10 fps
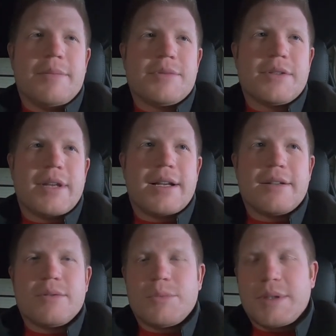So
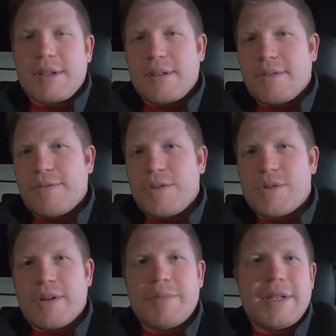that will be
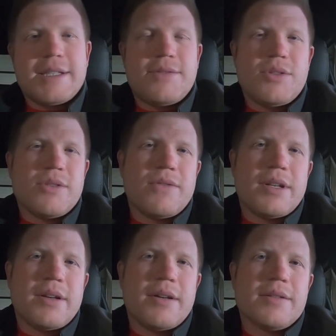future updates, future
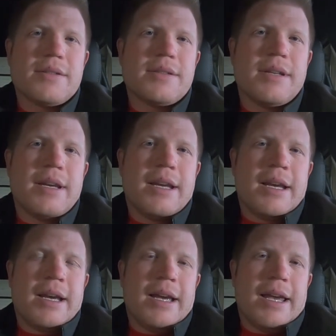videos,
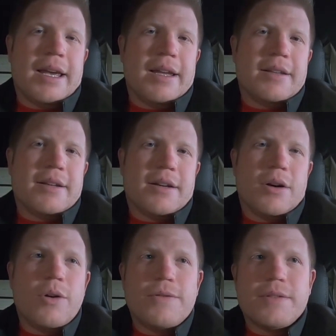and
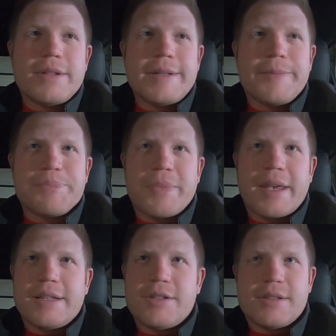hopefully
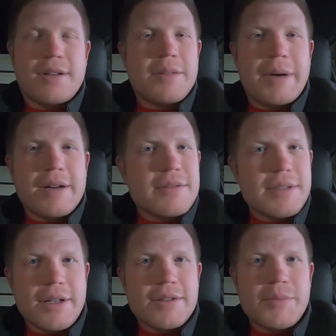it's just all about,
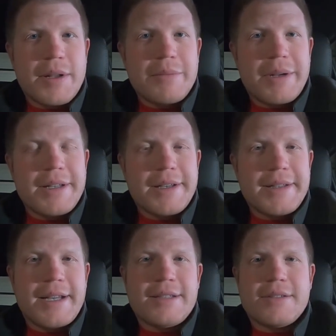you know, spending money on that.